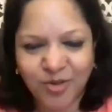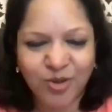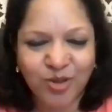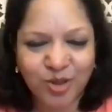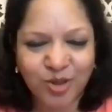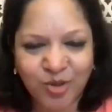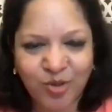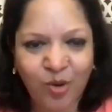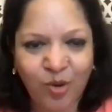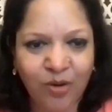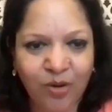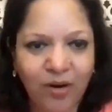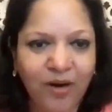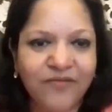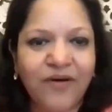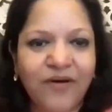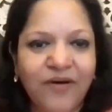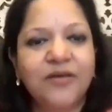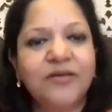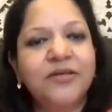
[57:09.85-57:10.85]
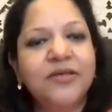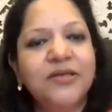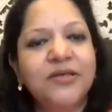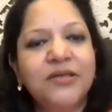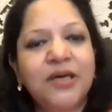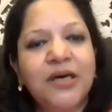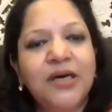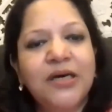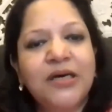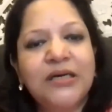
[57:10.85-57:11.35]
so it's a score out of
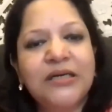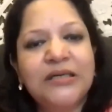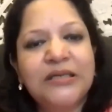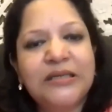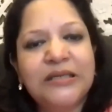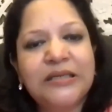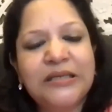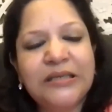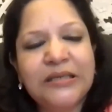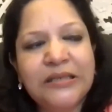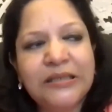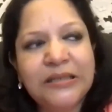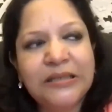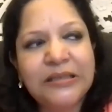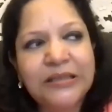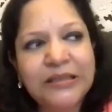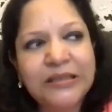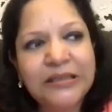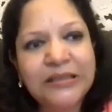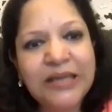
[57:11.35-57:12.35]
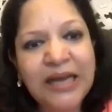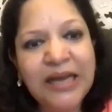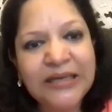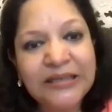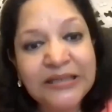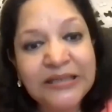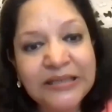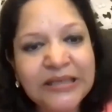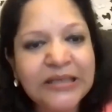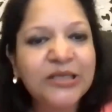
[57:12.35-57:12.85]
100,
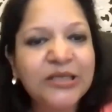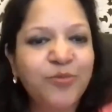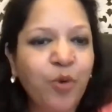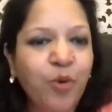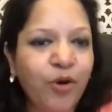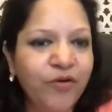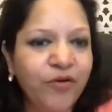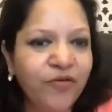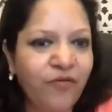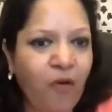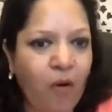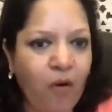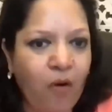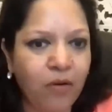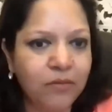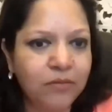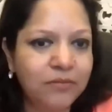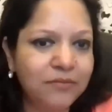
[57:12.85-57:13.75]
96.4.